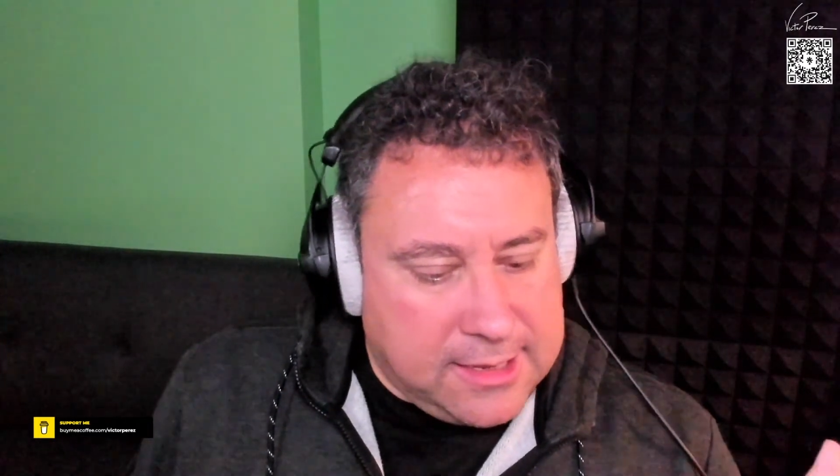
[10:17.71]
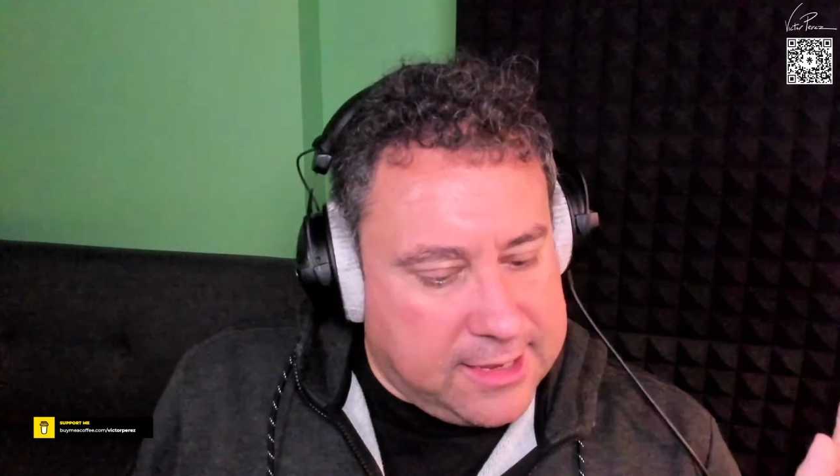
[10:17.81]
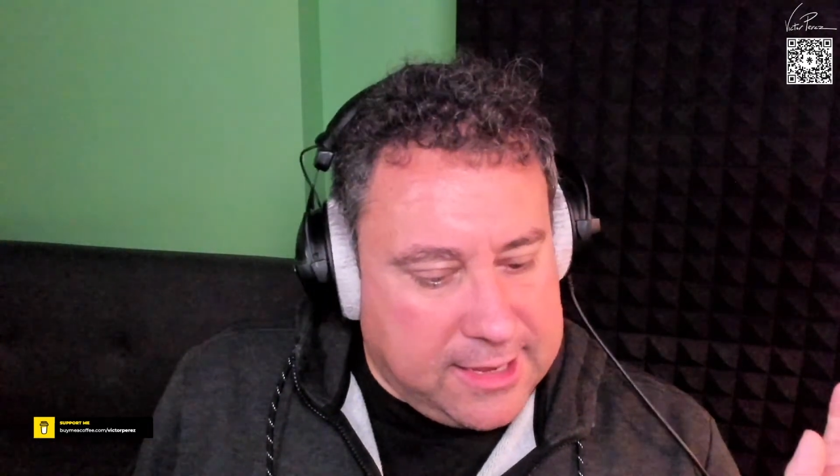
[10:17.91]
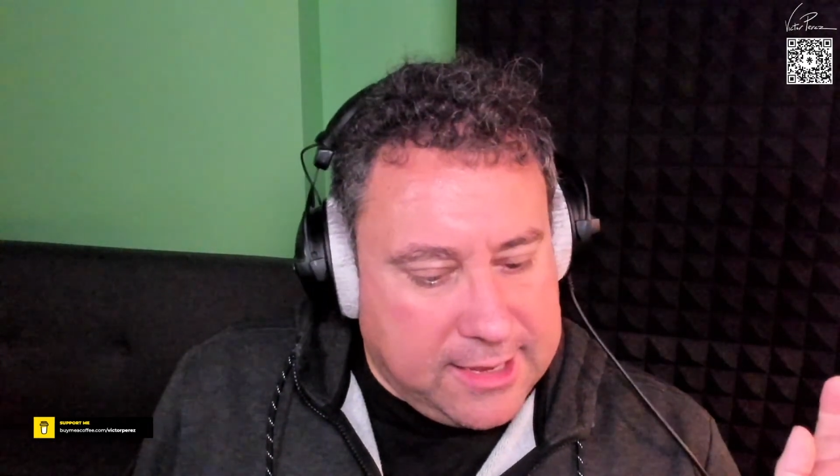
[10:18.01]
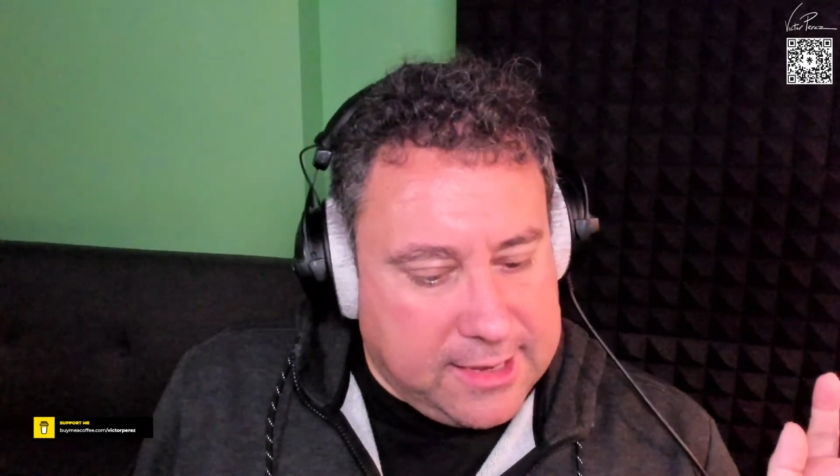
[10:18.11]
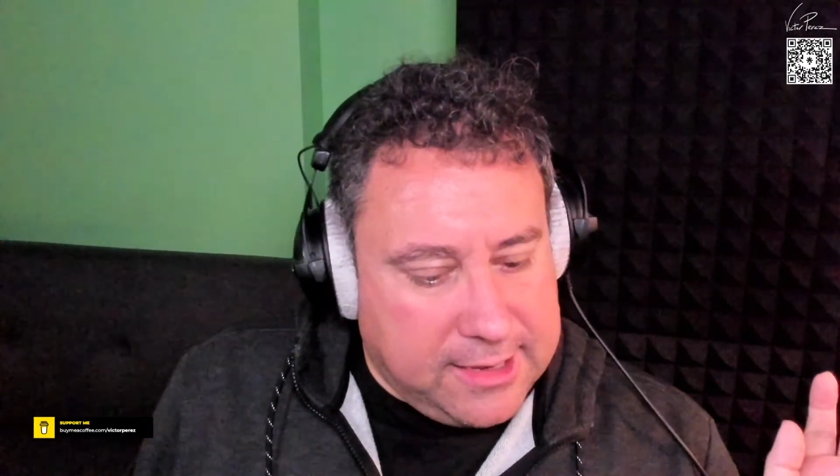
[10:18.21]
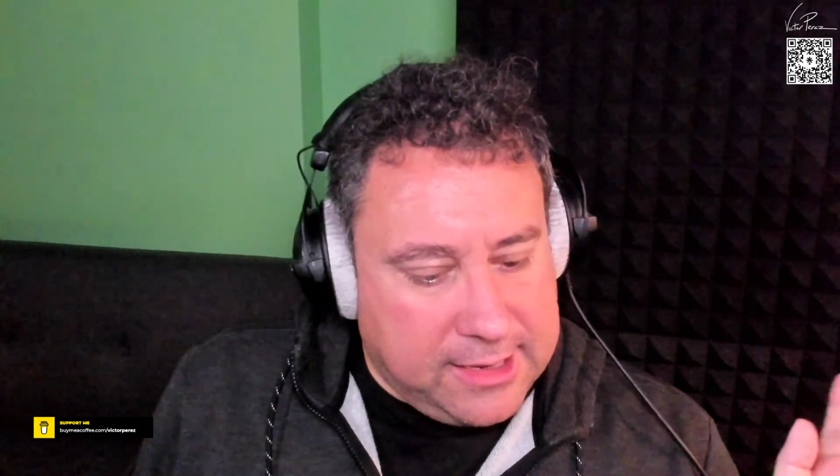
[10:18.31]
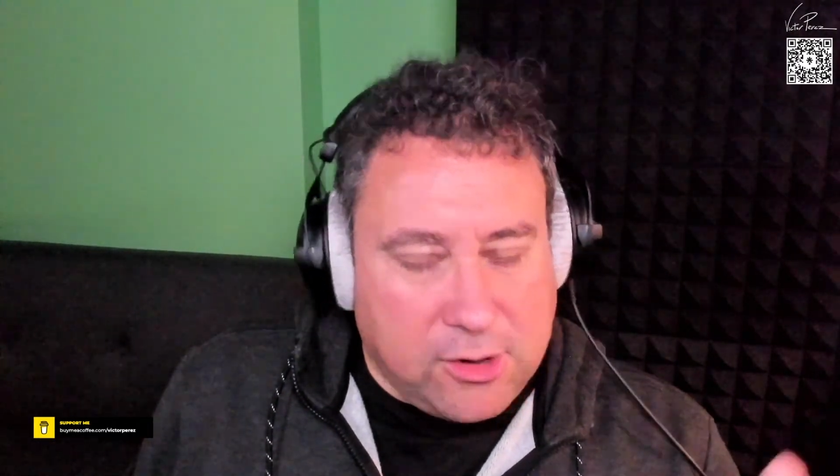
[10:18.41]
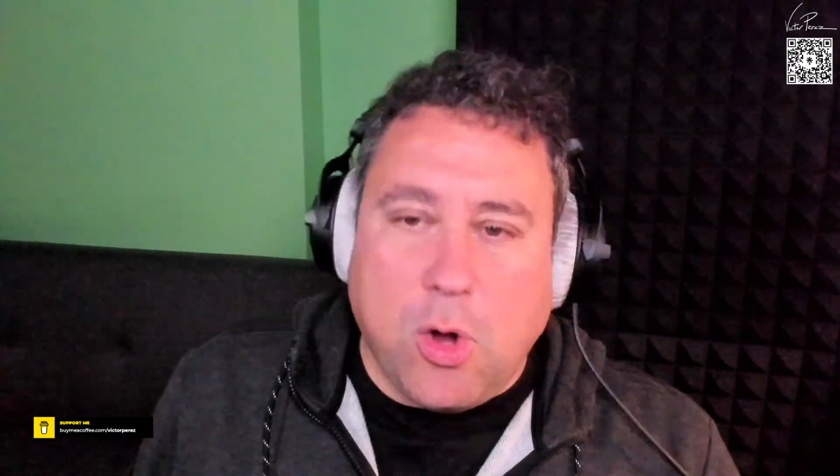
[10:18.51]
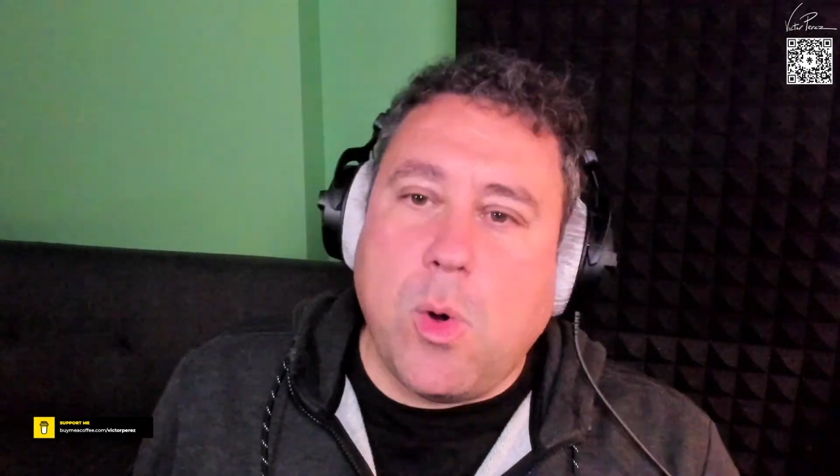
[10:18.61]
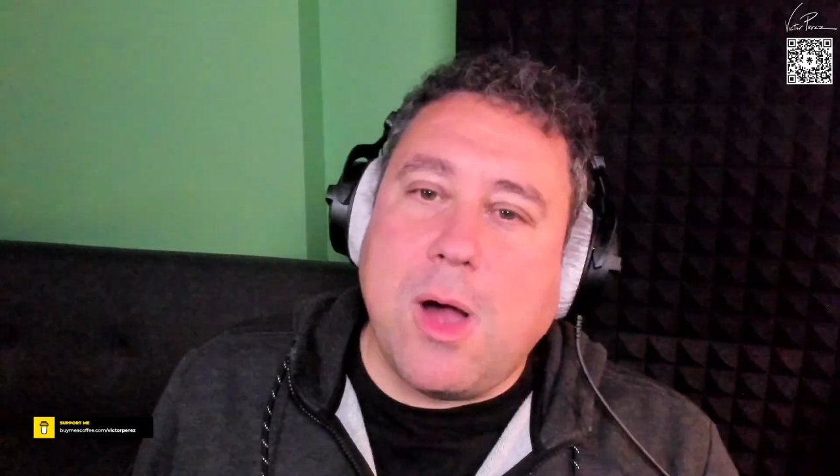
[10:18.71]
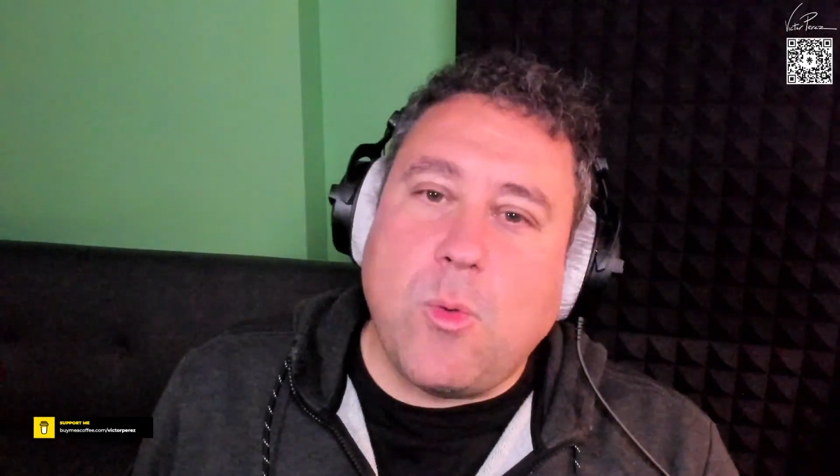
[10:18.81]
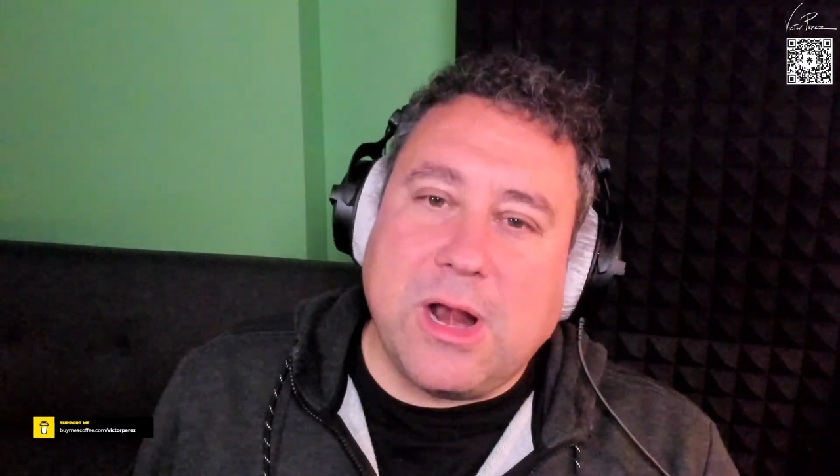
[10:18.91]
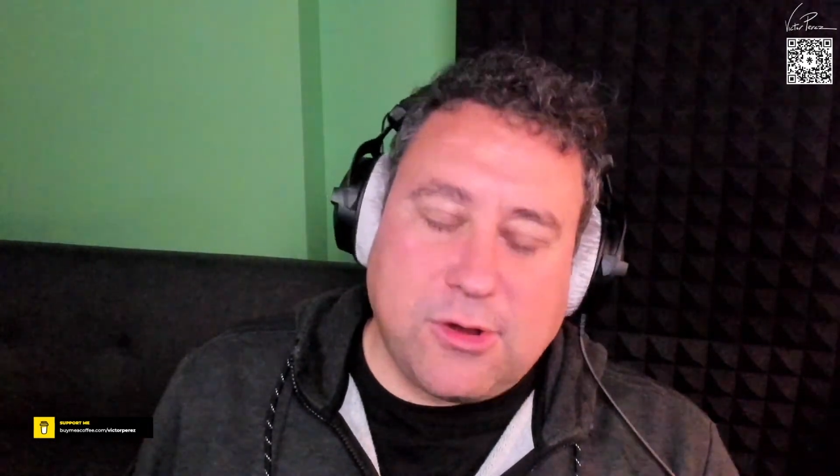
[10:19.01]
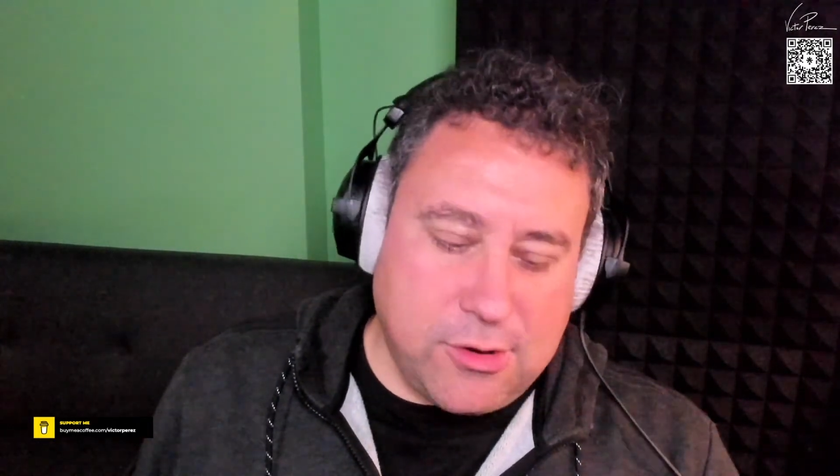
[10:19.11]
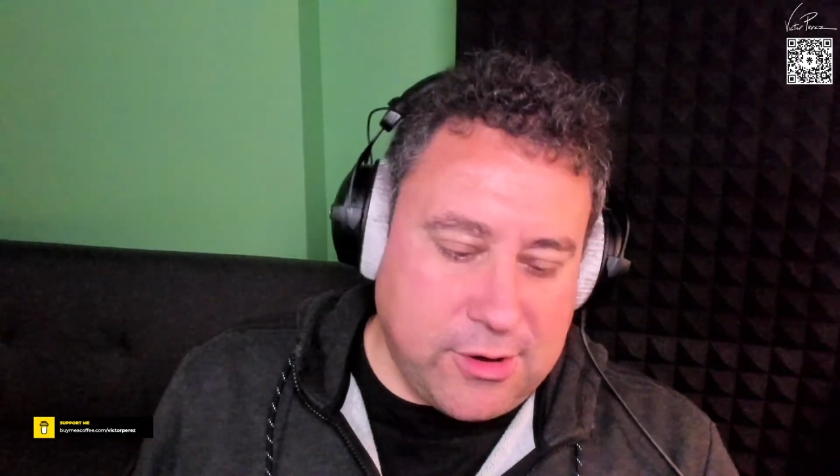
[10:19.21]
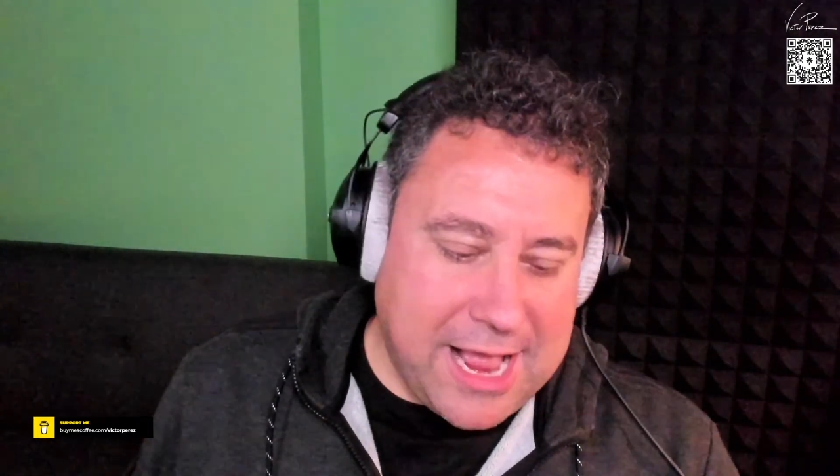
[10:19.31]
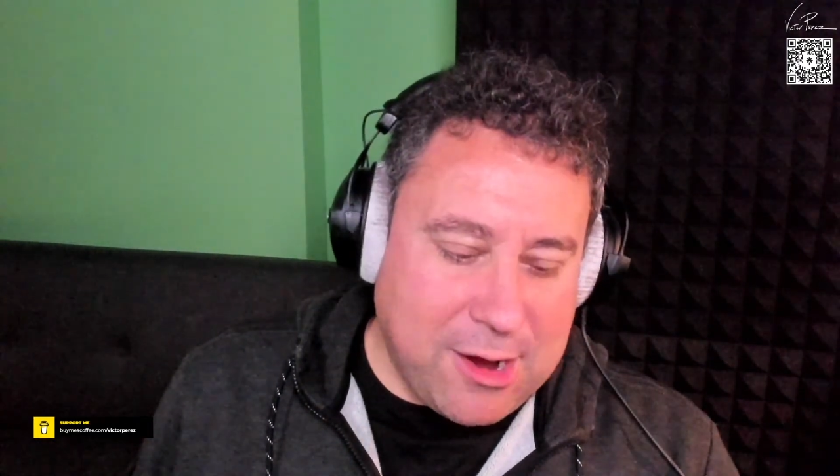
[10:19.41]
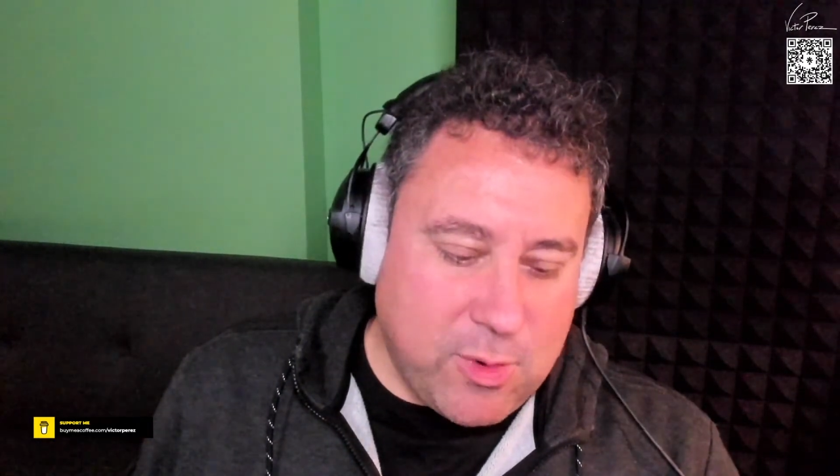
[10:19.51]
hello and